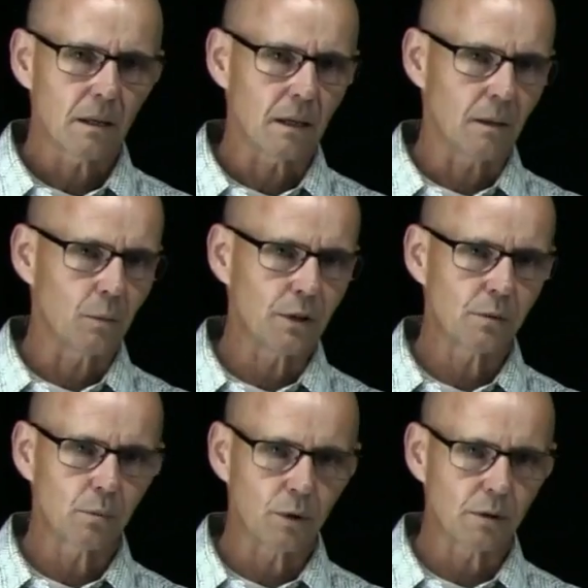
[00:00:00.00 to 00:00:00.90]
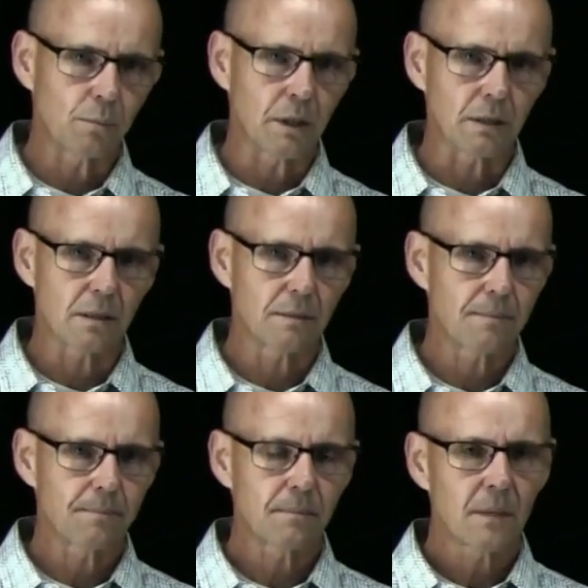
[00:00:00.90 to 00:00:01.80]
We
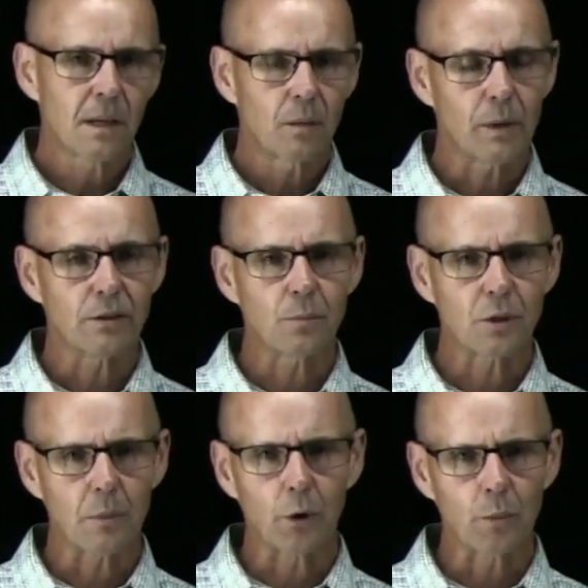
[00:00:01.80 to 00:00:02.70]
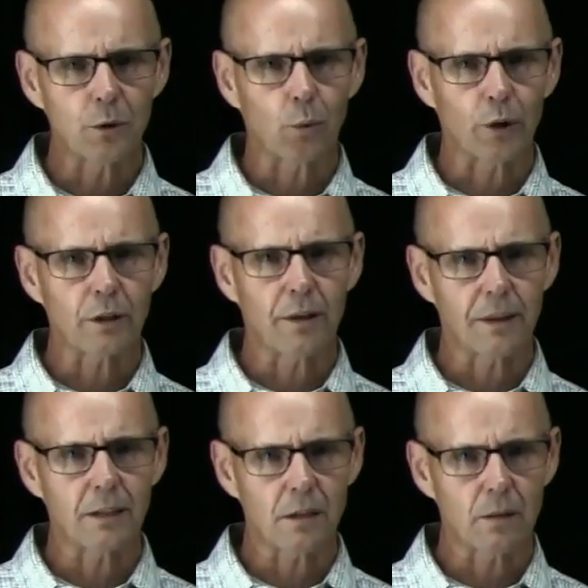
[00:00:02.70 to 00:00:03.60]
had some subgroups that worked on
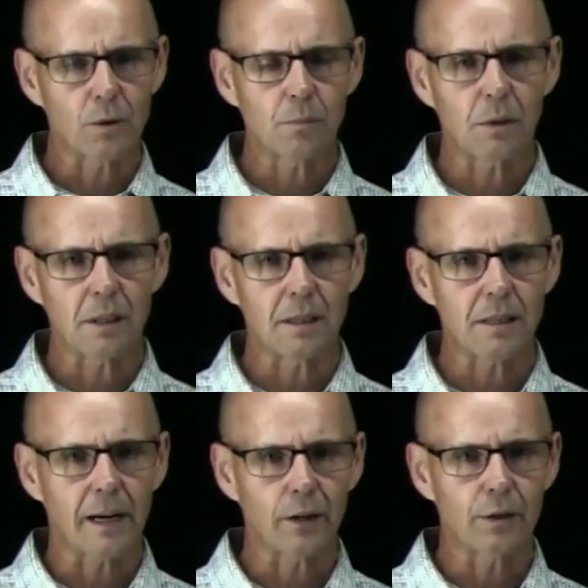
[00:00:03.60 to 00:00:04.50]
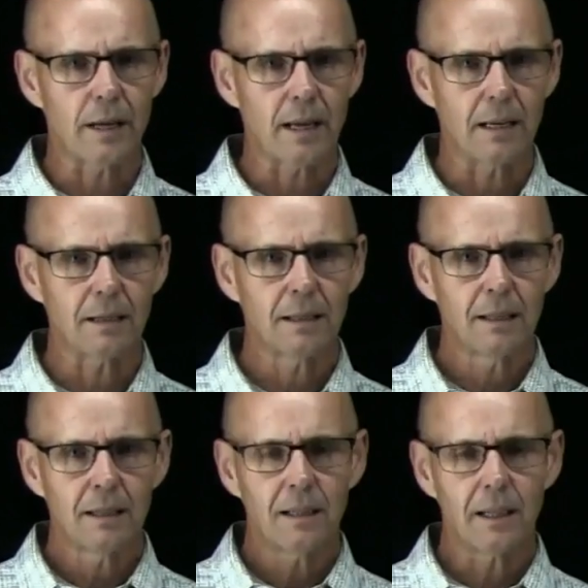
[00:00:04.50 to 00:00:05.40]
things, and then we spent an entire day
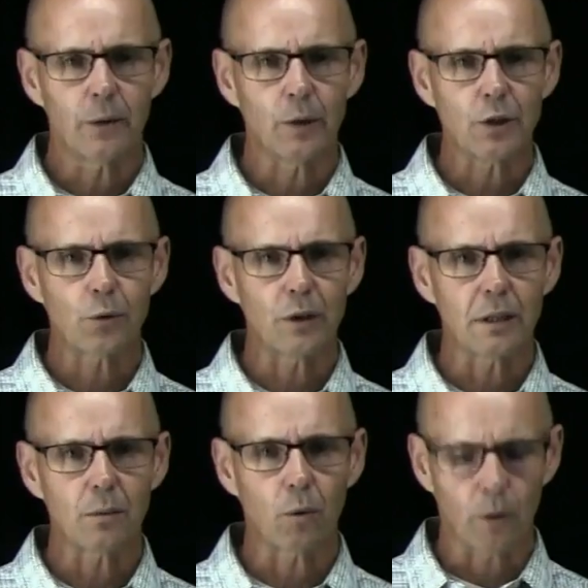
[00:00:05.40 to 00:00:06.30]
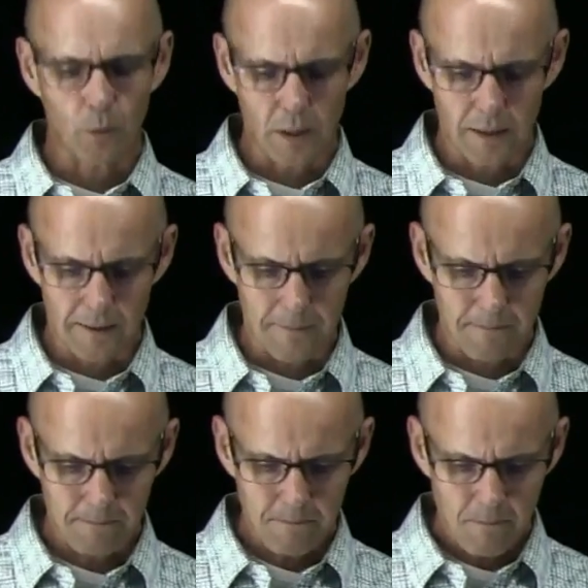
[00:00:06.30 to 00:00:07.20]
in a retreat where we,
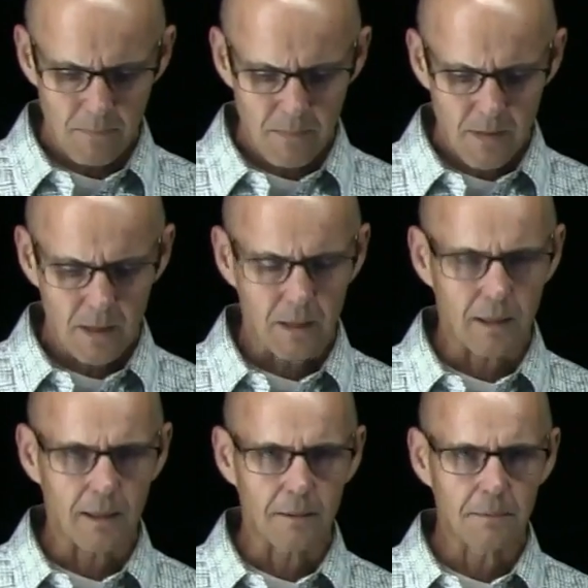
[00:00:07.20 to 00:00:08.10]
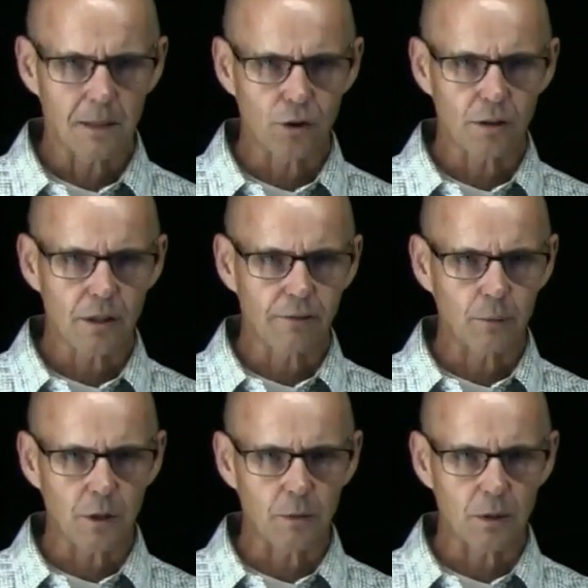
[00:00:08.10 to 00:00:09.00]
as you can see
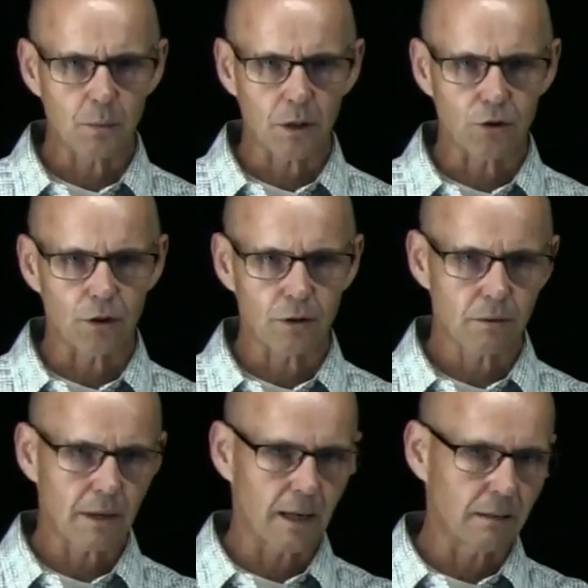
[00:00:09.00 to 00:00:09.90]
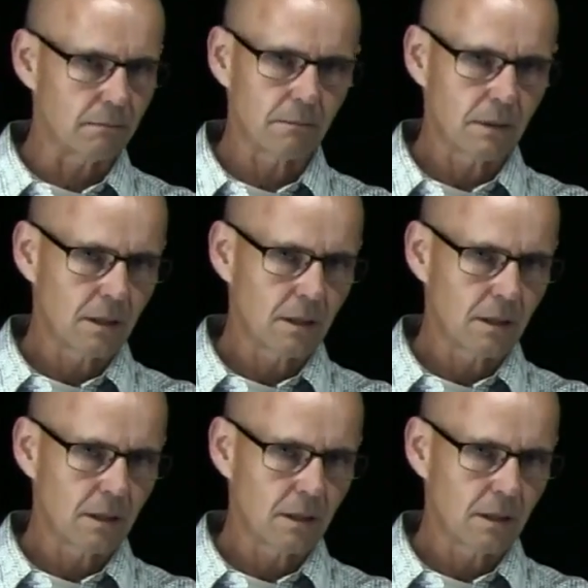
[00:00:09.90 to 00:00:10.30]
from some of these pictures, had